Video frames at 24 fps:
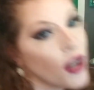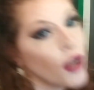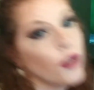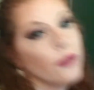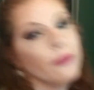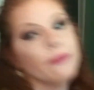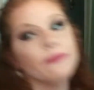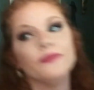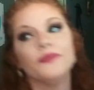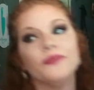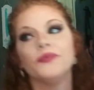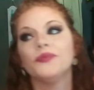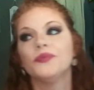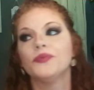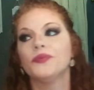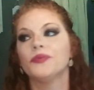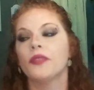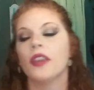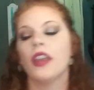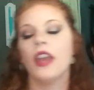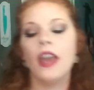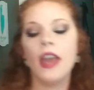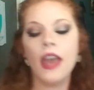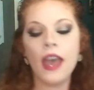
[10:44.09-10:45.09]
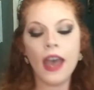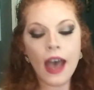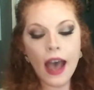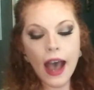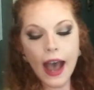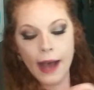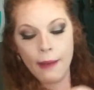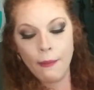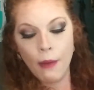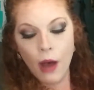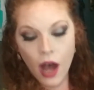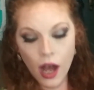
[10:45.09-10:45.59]
no.
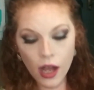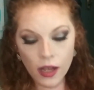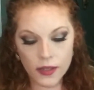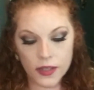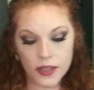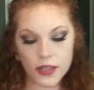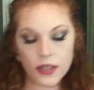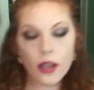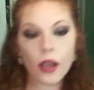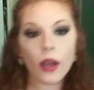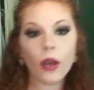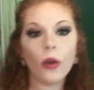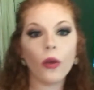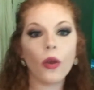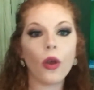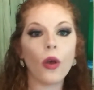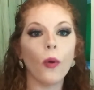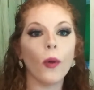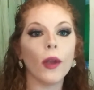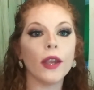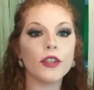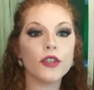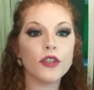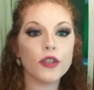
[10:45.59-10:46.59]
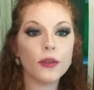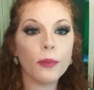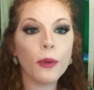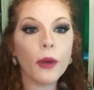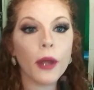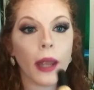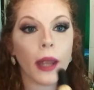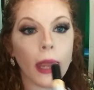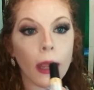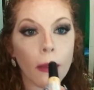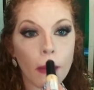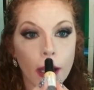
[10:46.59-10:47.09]
I'm also going to
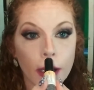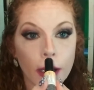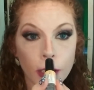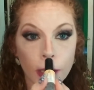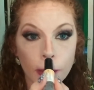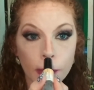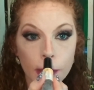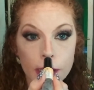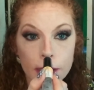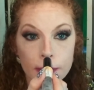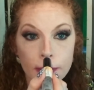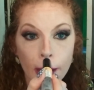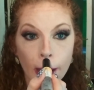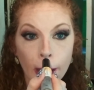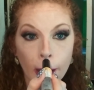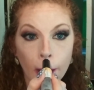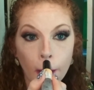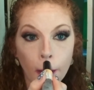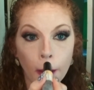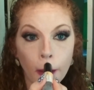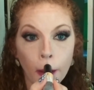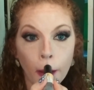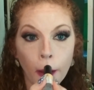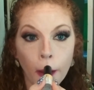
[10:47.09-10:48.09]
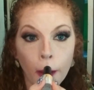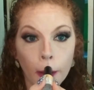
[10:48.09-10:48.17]
put it in my Cupid's bow.